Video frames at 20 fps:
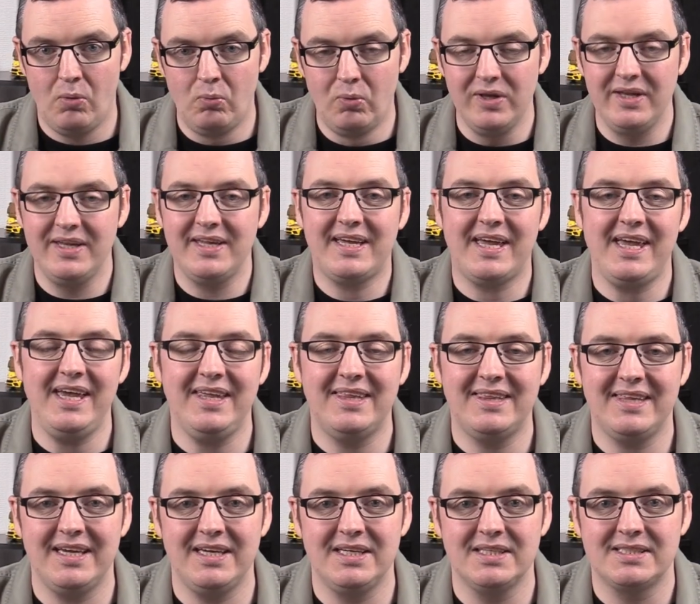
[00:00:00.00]
And one of the key
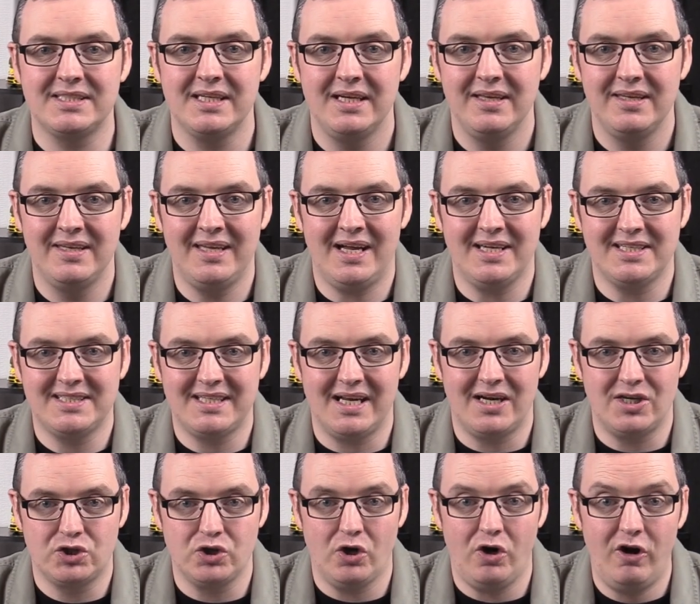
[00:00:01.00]
things that
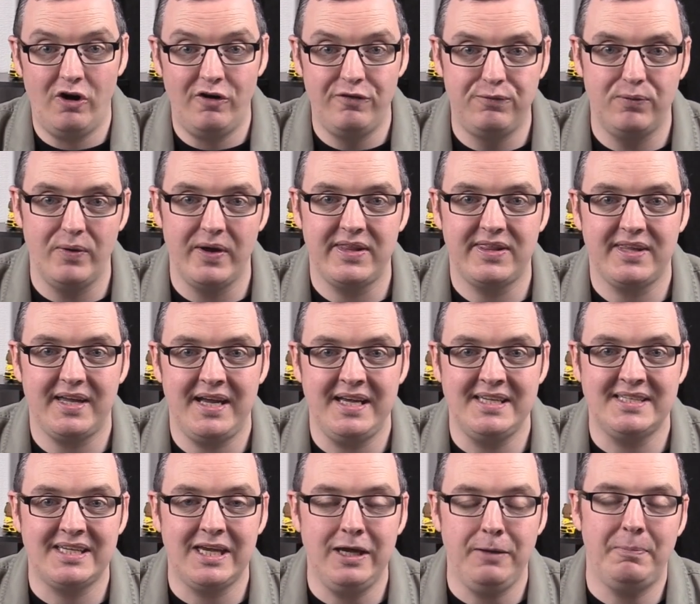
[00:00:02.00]
starts off with
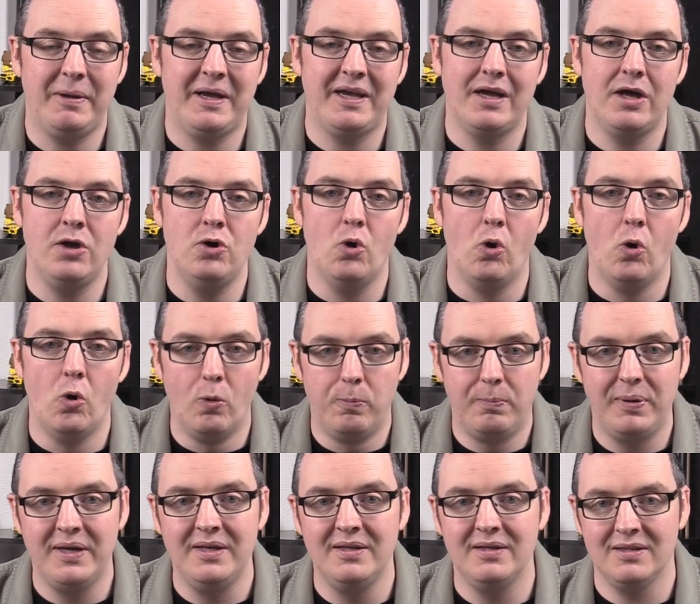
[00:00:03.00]
is keeping an
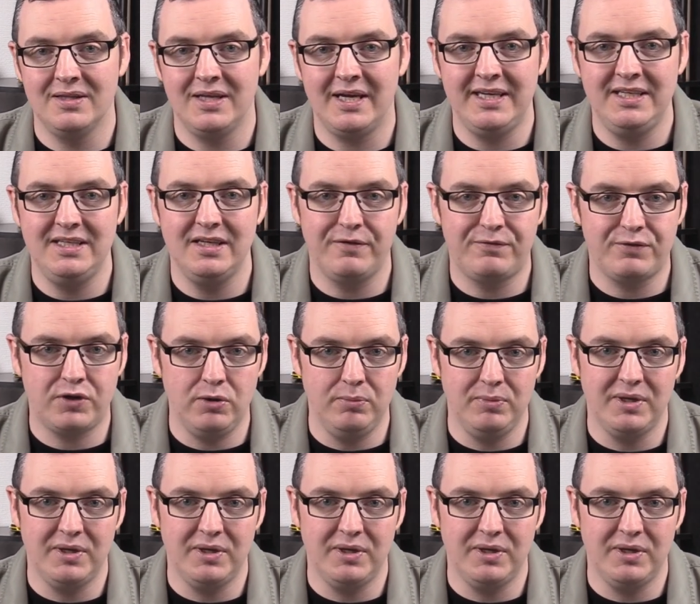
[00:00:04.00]
open line of